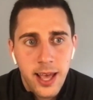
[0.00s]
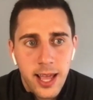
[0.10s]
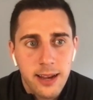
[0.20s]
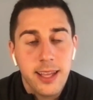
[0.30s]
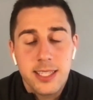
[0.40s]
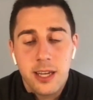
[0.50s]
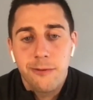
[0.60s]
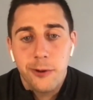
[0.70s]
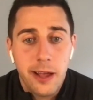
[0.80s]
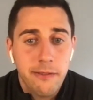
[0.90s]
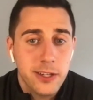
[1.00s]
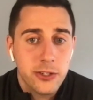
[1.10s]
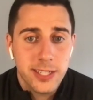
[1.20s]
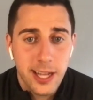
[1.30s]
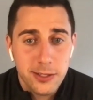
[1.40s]
And I think it's helpful to have
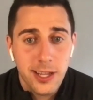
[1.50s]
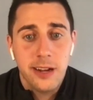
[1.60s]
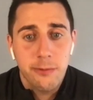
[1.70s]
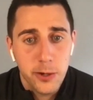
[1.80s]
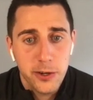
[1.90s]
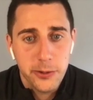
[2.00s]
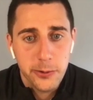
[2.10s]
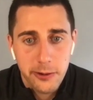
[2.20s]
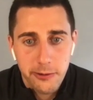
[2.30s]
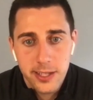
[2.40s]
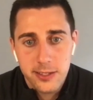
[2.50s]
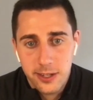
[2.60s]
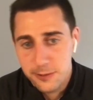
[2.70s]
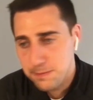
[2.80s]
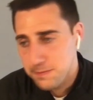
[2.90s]
interests outside of what you're doing, right? So